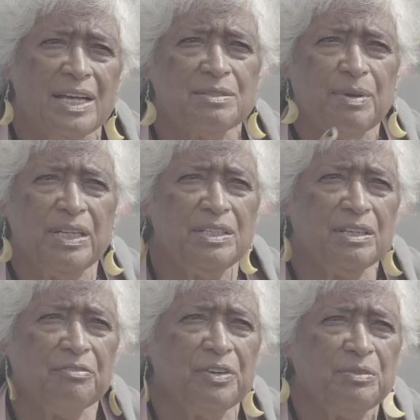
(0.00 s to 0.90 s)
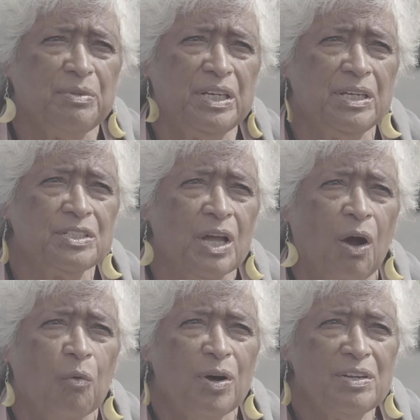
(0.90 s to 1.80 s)
has many different meanings.
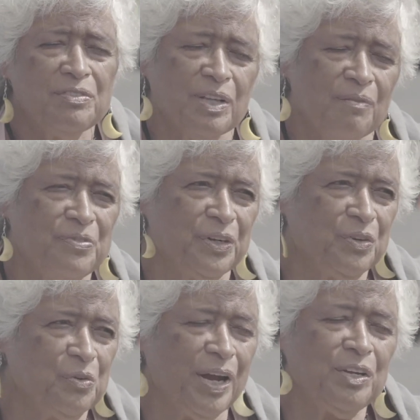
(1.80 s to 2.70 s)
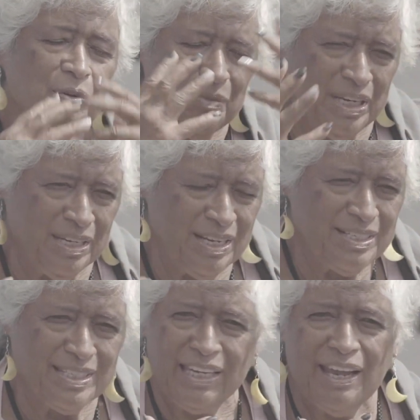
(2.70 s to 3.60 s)
One of the greater
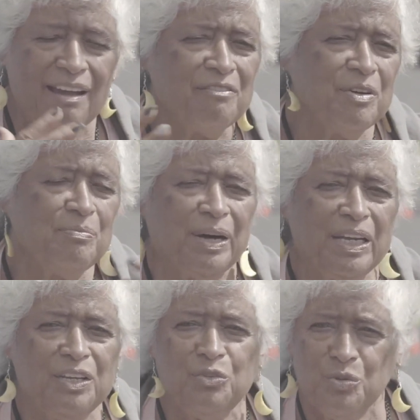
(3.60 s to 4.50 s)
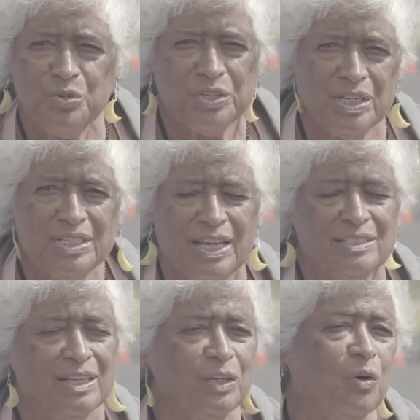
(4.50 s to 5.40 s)
meanings that everybody uses
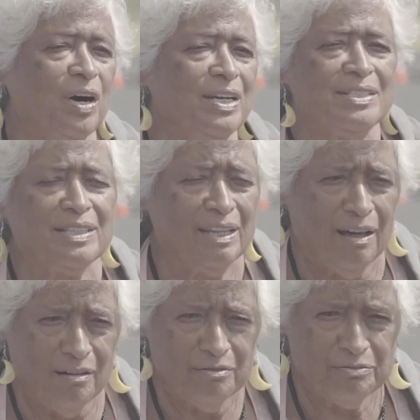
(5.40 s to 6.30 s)
as aloha is love.